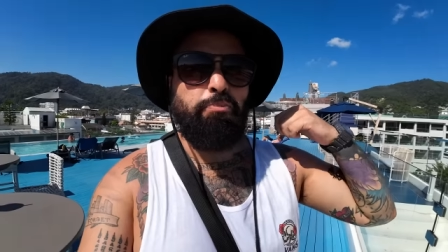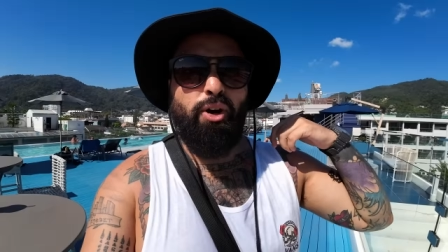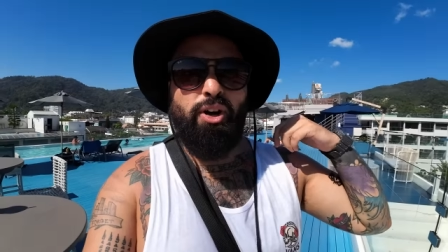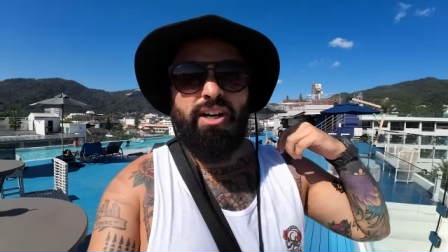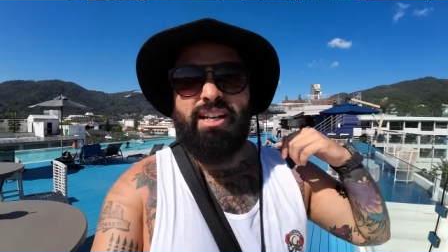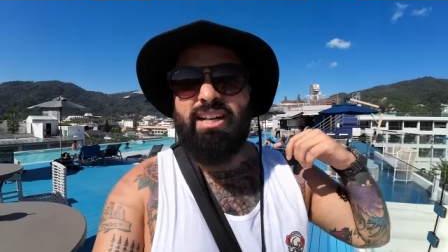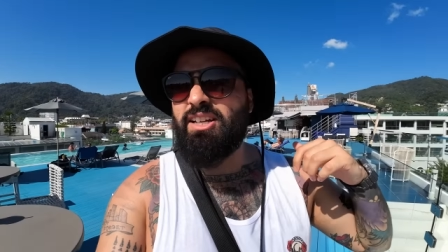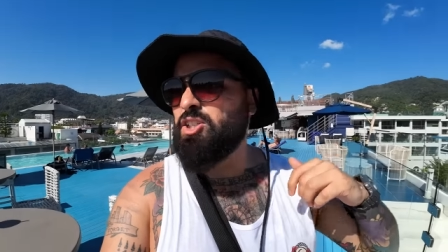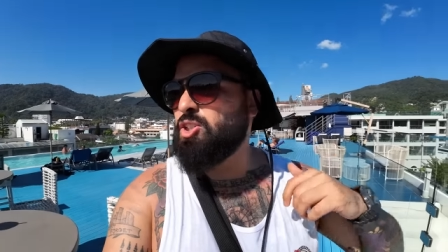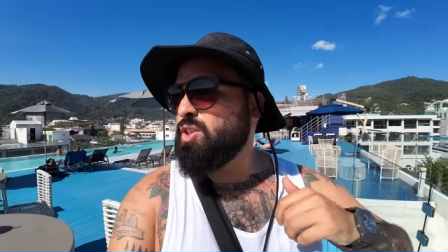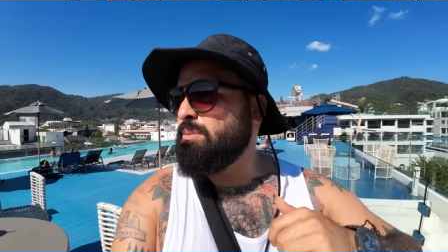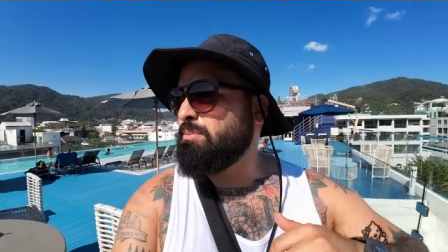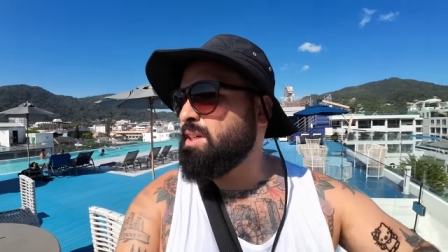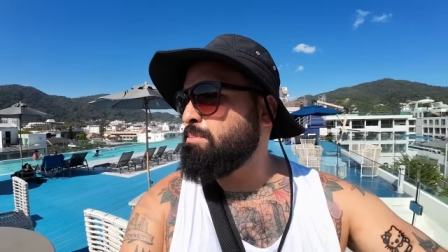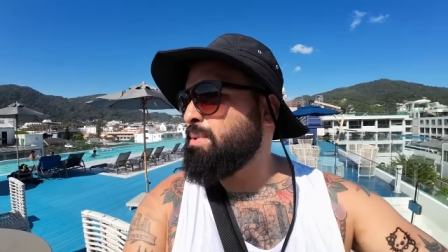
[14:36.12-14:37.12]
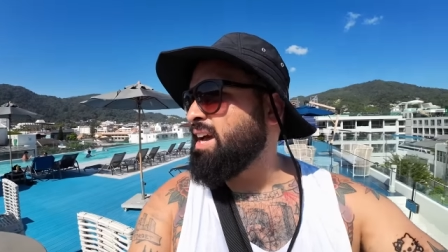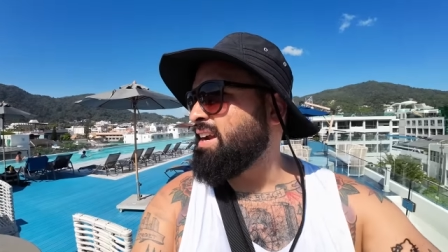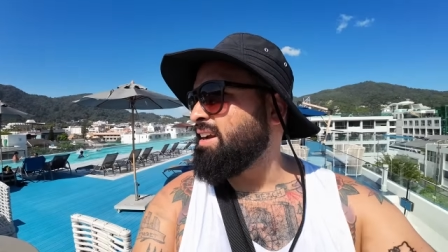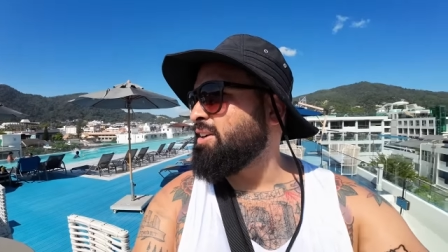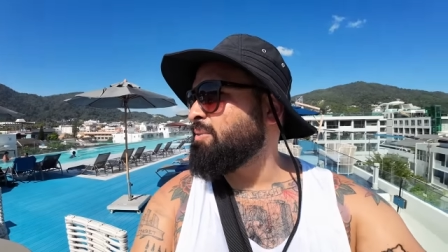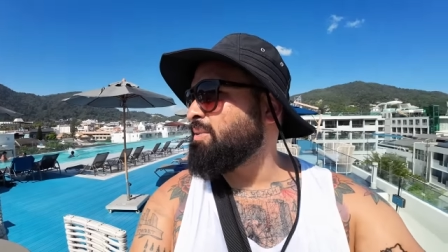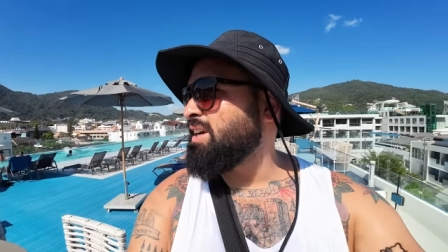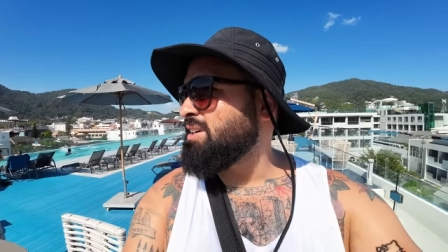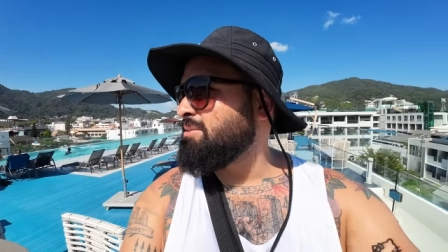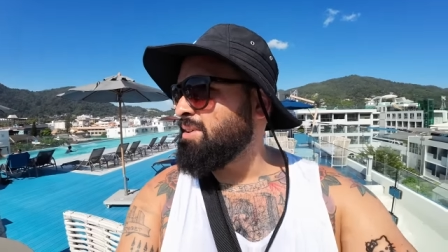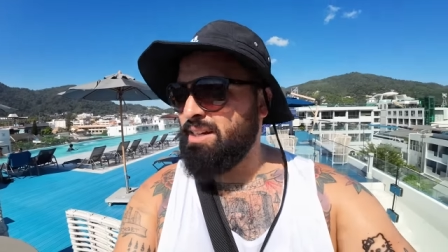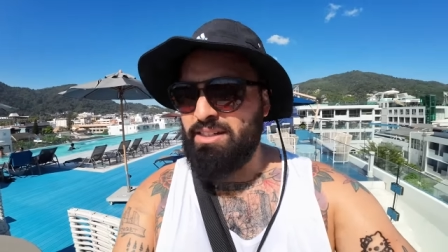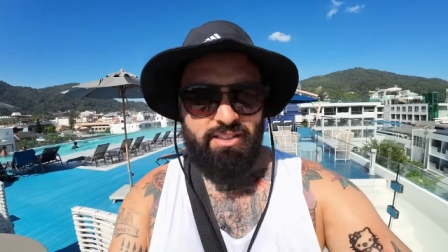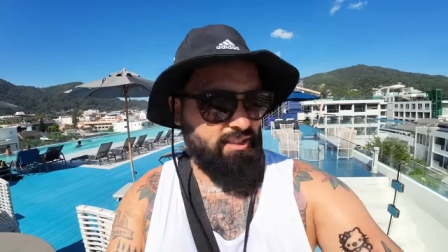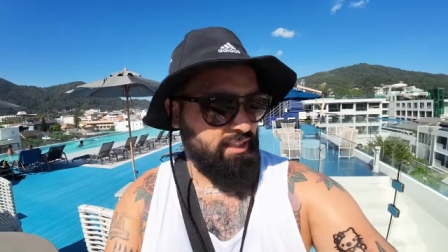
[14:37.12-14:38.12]
burning extremely bad. I don't
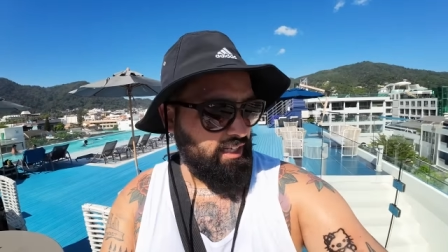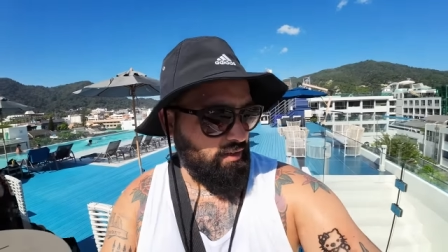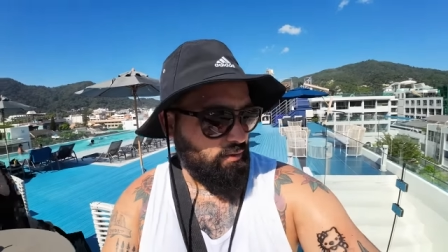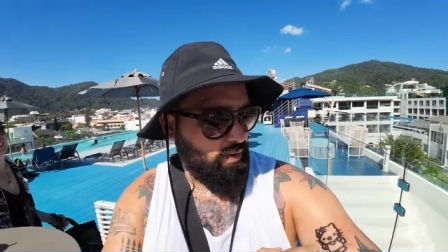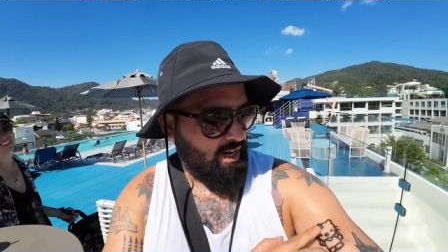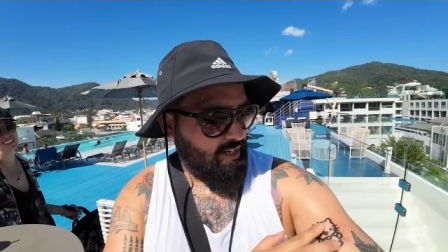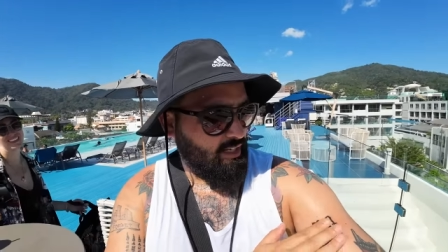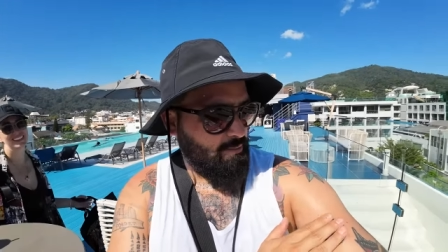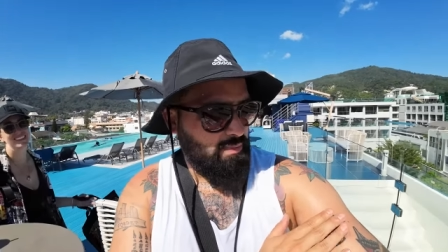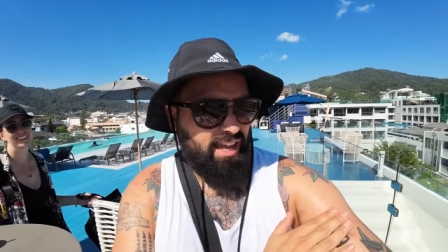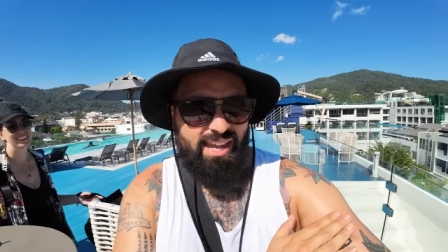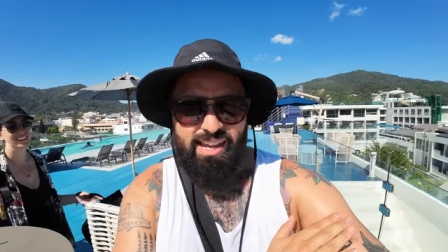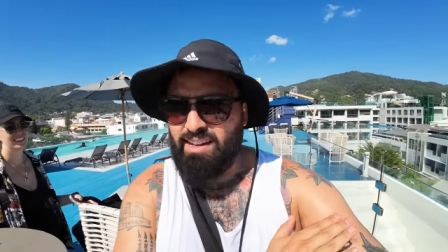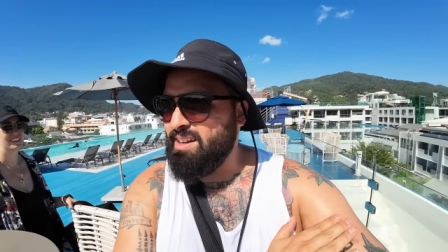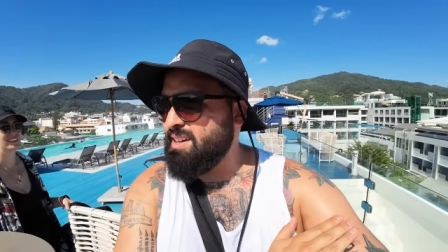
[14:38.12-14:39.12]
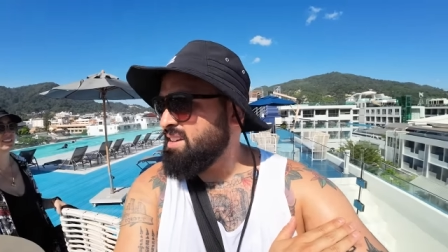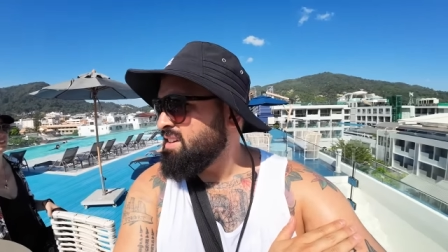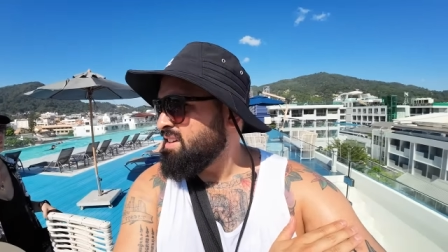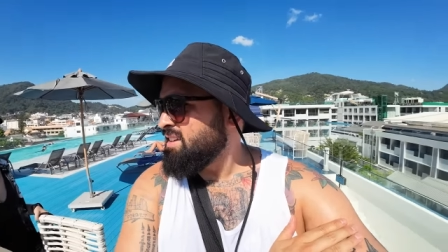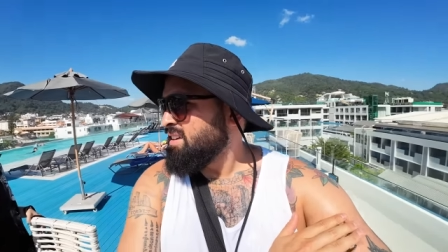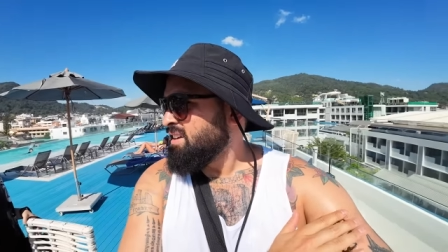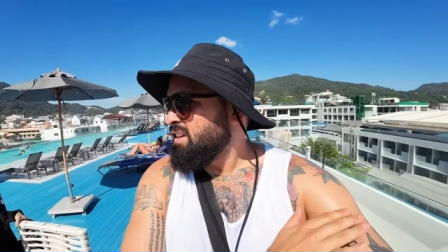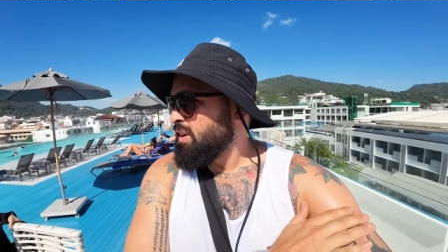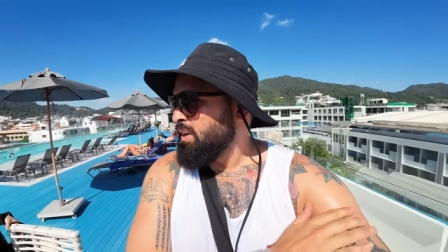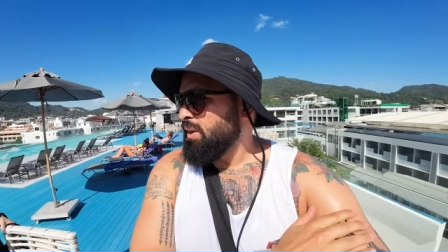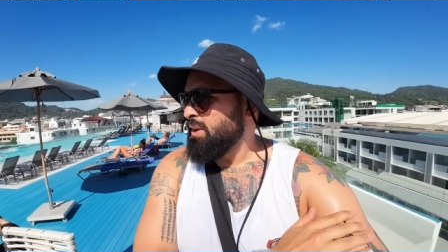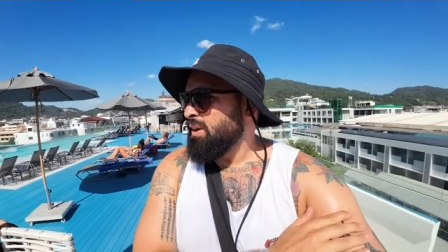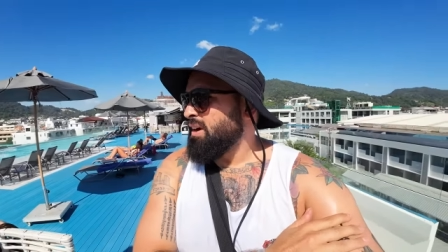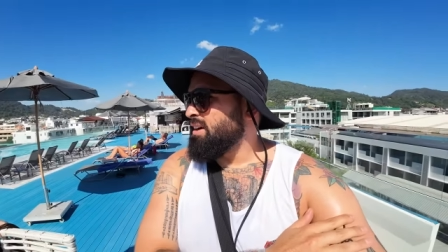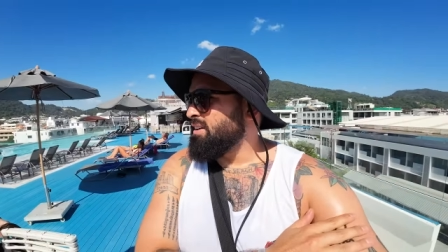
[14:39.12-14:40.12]
recommend just getting random henna
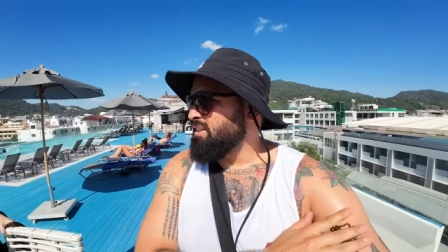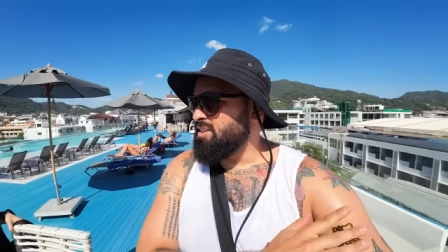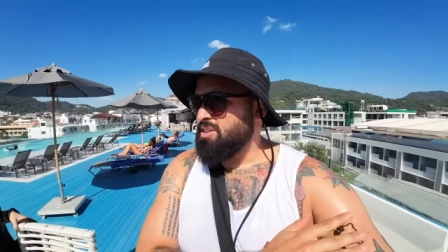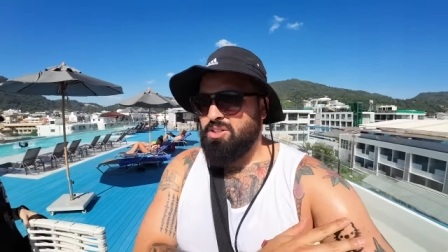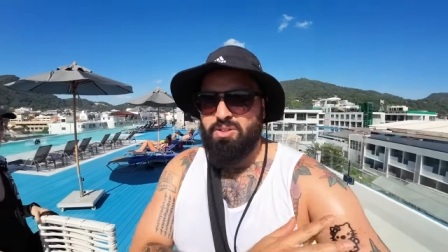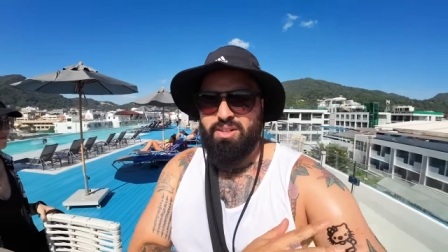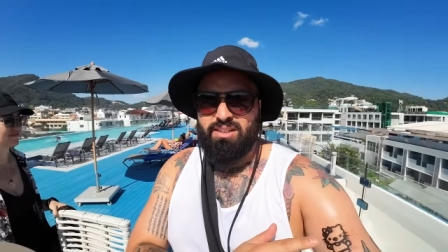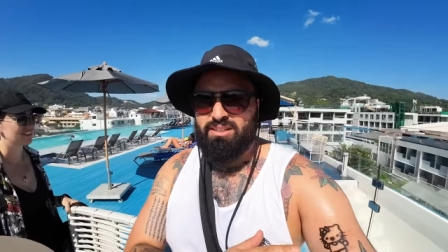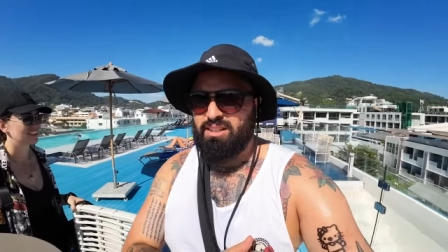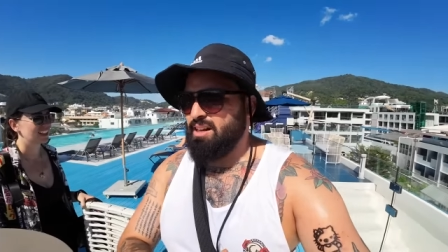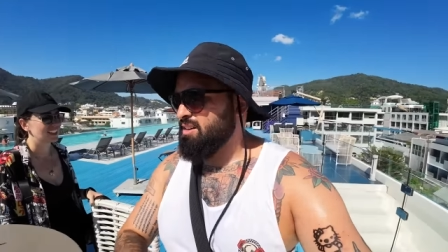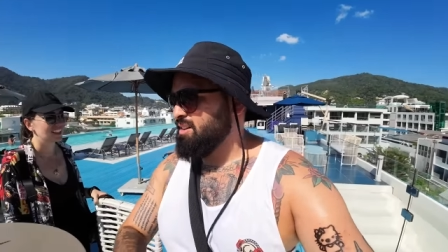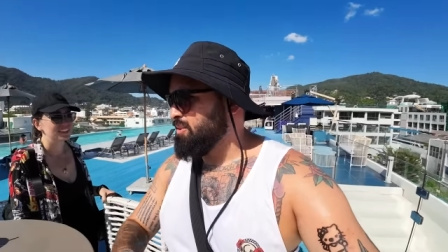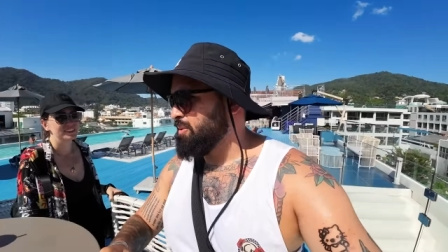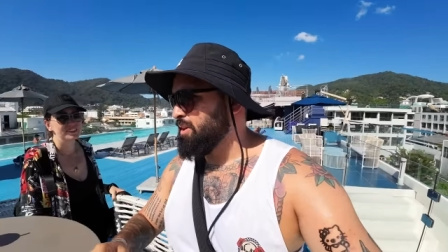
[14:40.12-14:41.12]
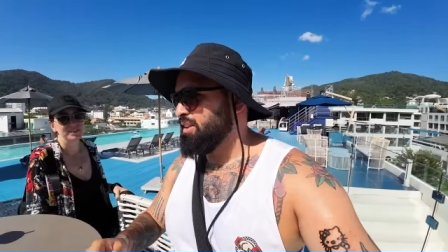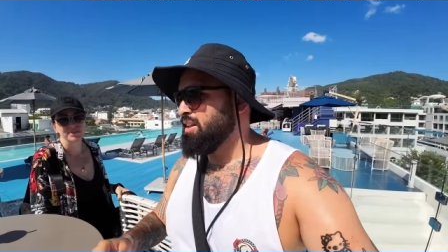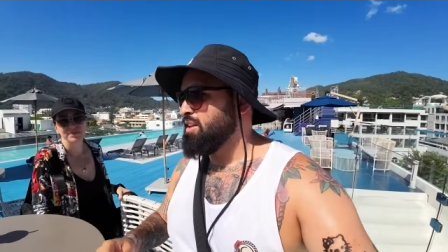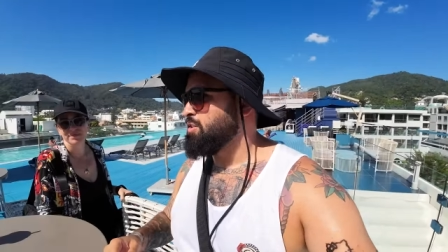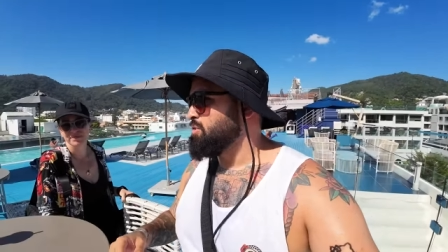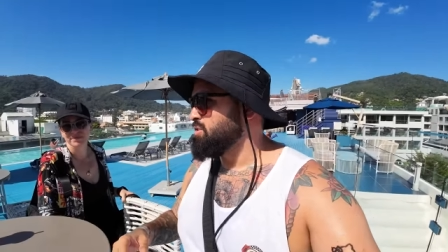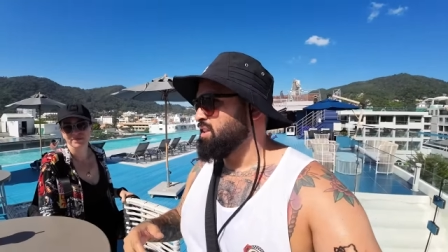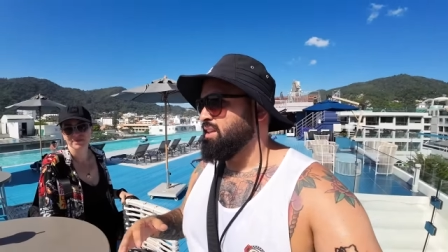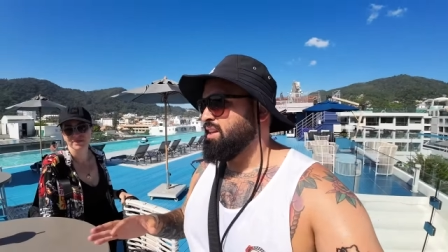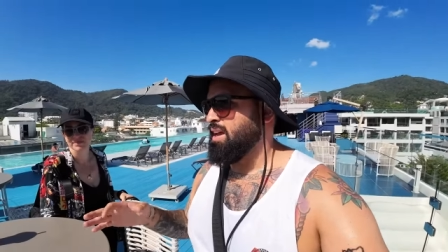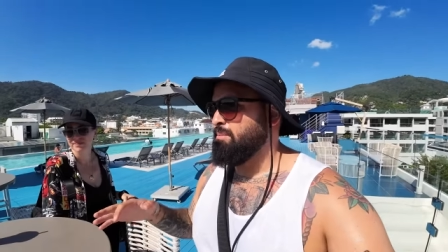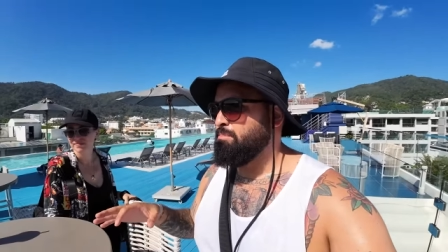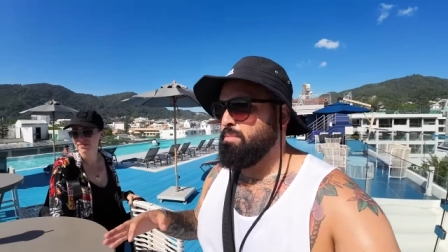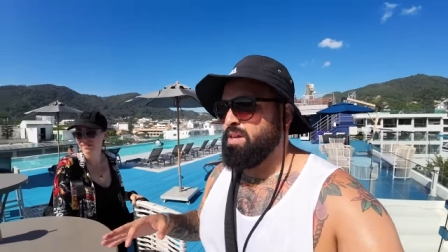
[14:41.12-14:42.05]
on the streets. I don't know what they use in that